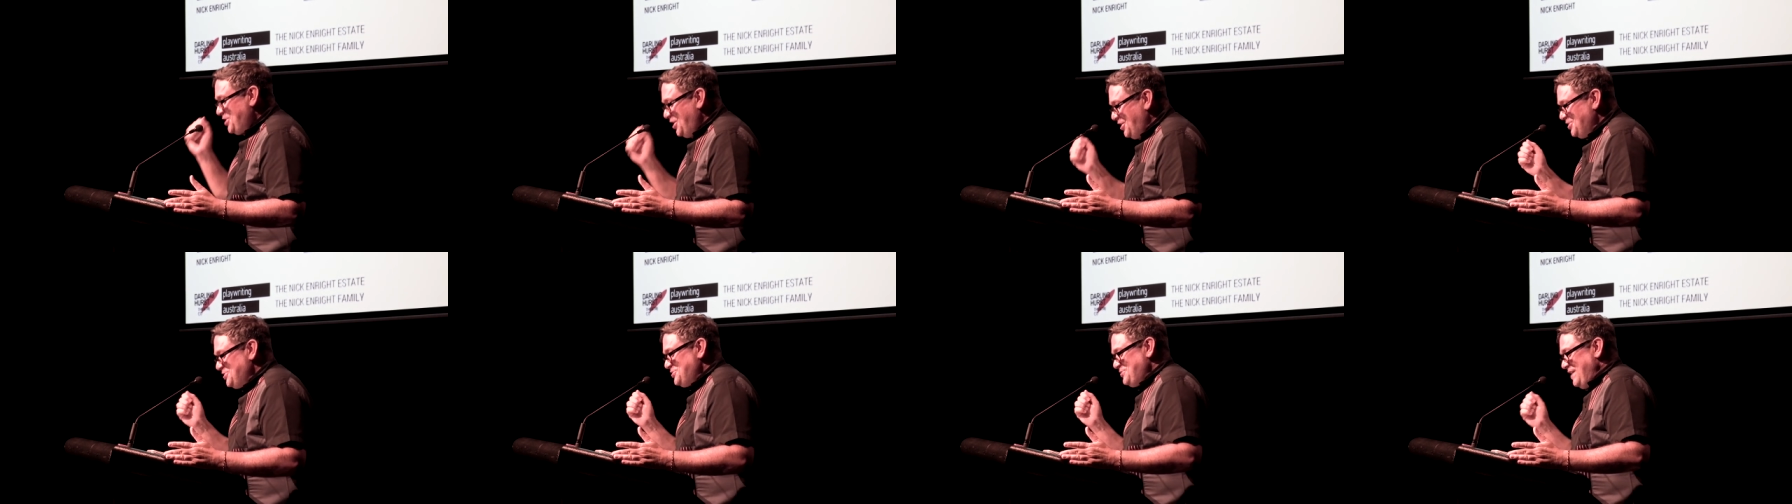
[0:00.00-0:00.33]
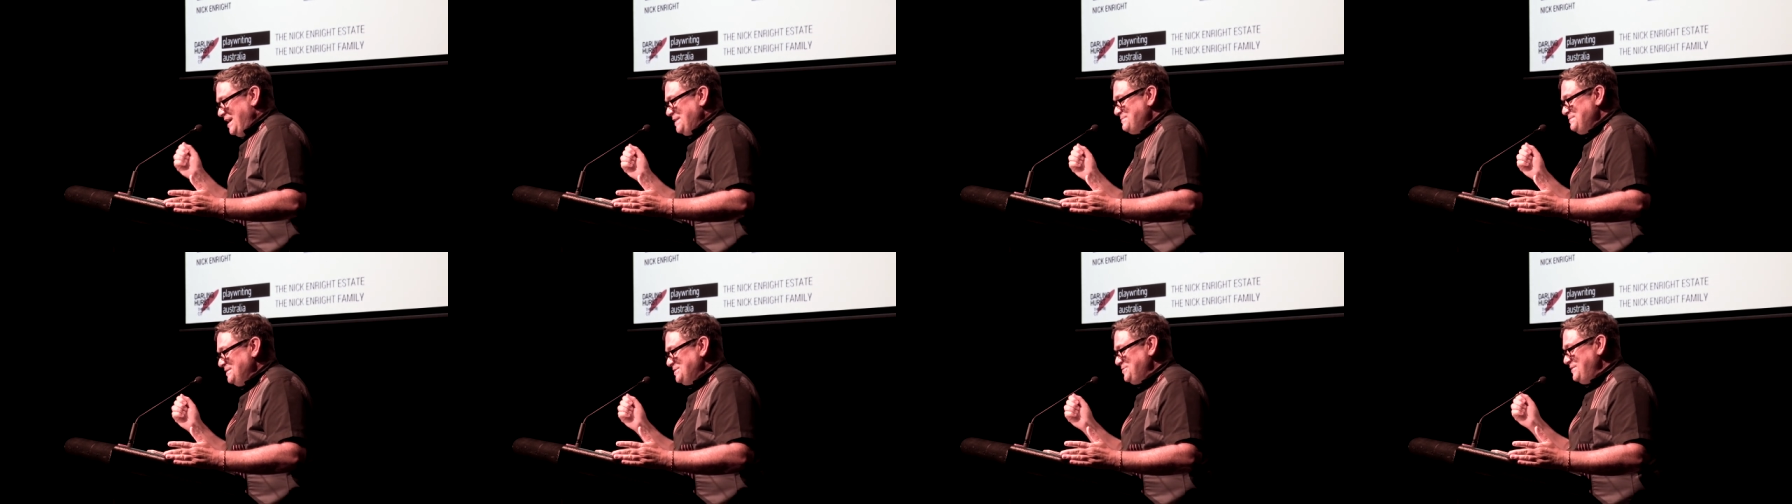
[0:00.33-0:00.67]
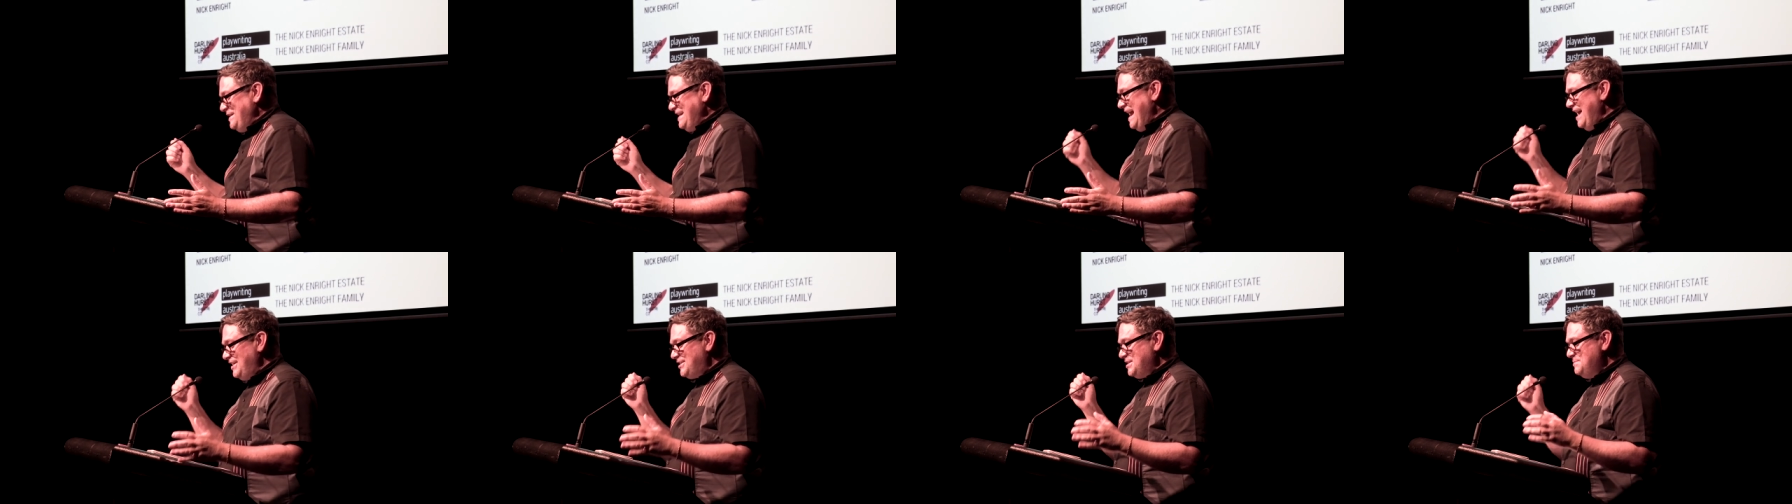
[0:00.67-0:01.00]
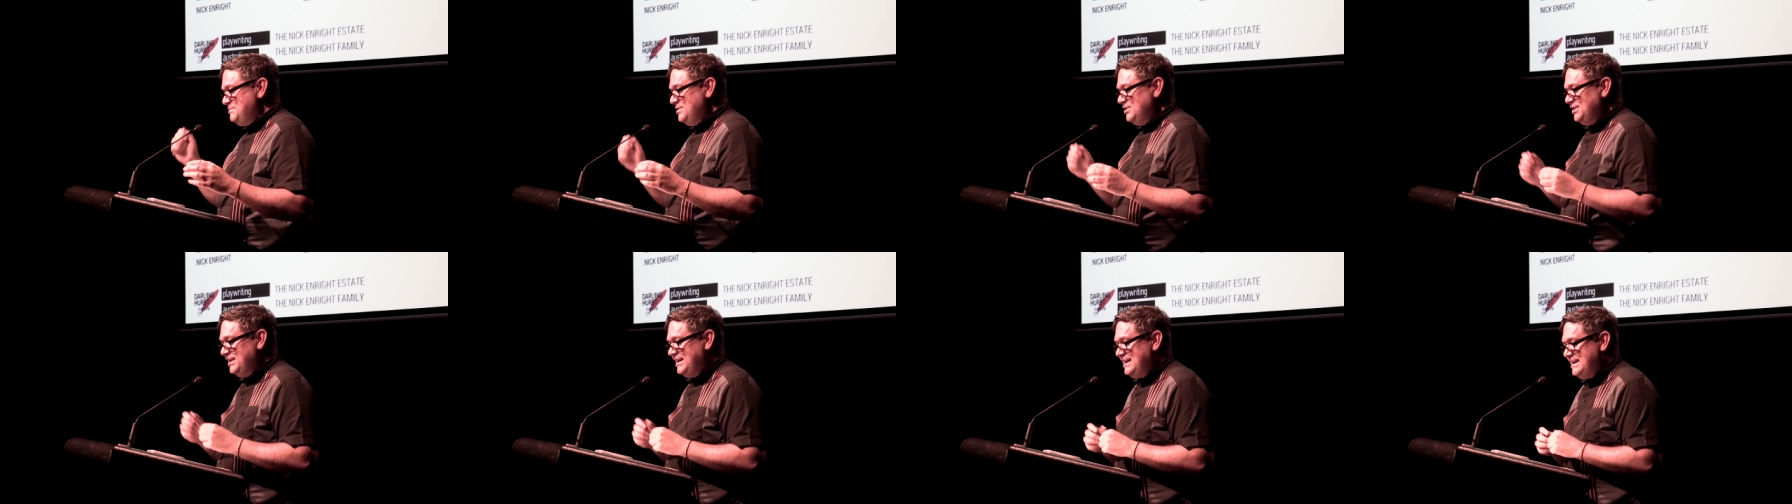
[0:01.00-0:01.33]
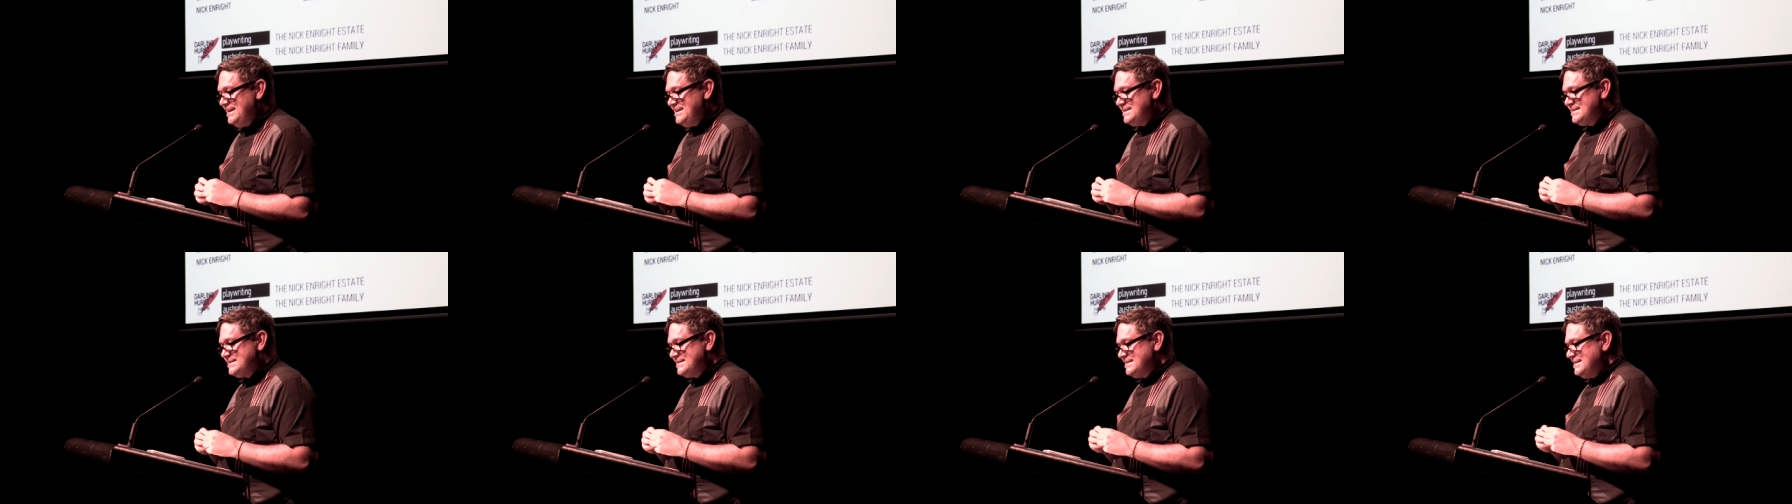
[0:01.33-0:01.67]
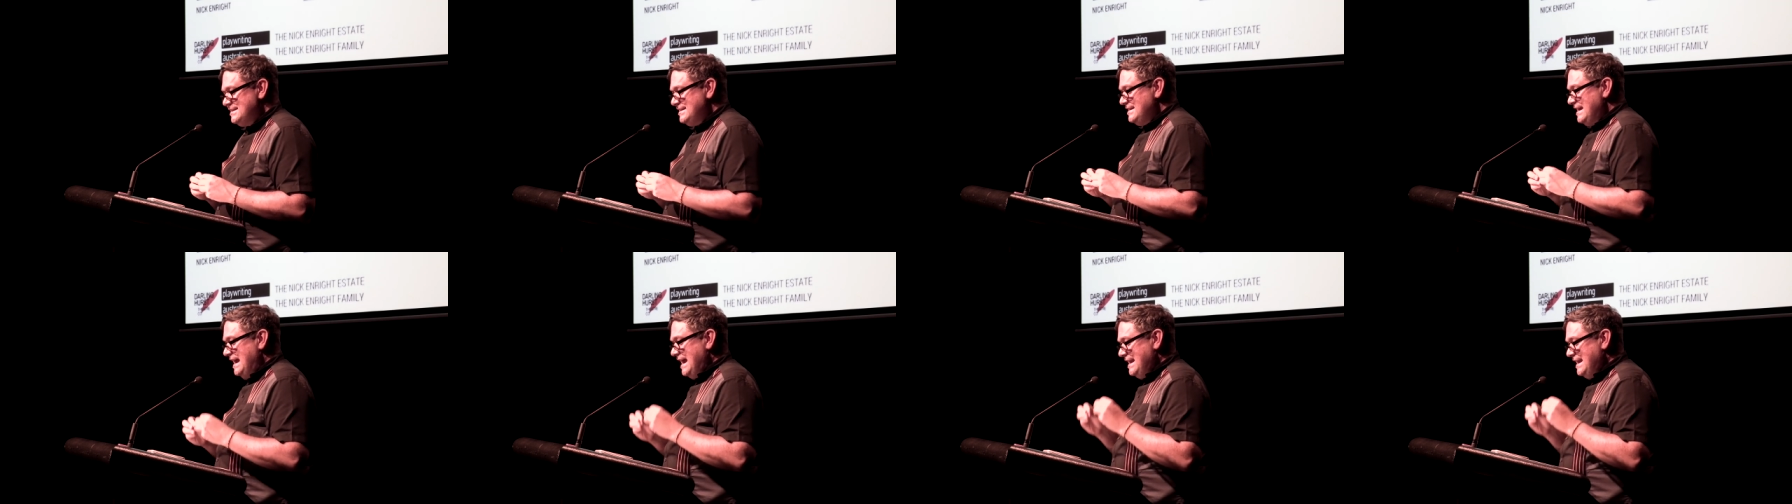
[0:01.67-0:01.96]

contract between our communities